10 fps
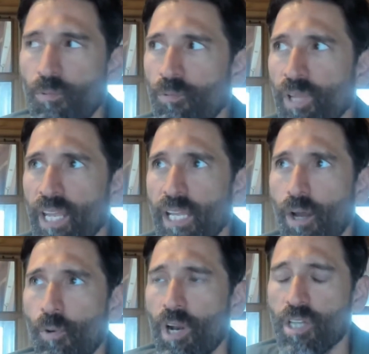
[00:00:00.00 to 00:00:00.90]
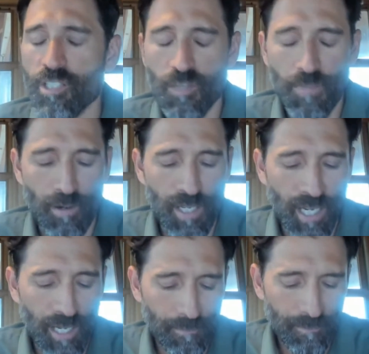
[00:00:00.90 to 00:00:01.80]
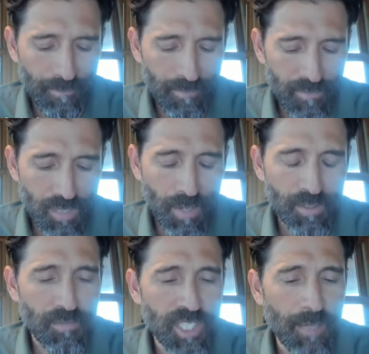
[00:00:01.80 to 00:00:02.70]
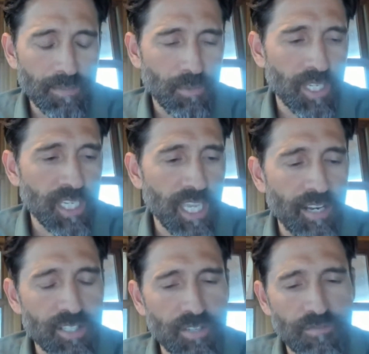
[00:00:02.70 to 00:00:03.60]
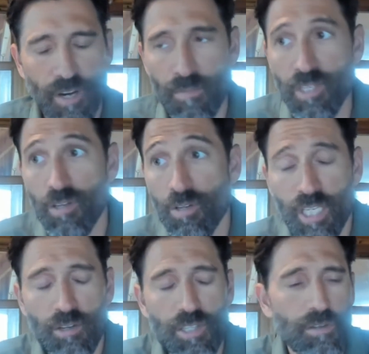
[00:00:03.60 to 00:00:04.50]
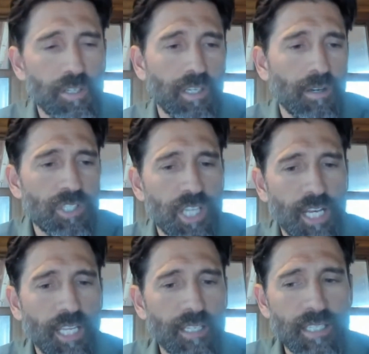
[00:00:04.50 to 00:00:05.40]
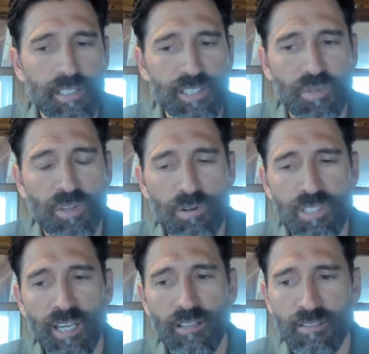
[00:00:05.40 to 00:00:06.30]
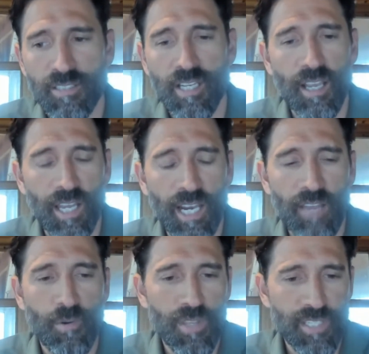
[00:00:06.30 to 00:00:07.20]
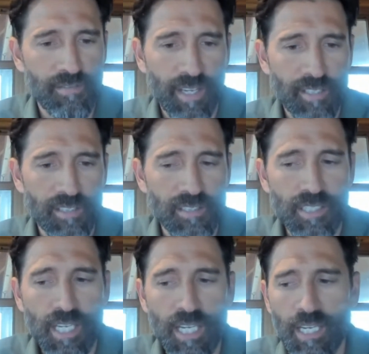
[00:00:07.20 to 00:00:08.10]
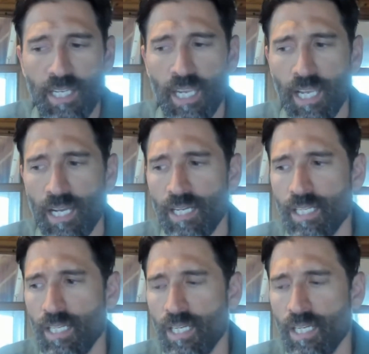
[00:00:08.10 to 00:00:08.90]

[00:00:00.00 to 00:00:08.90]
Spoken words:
Lane, I want to talk to you about some tips that we can get from you, because I know you're negotiating deals with hotels at every one of these events. If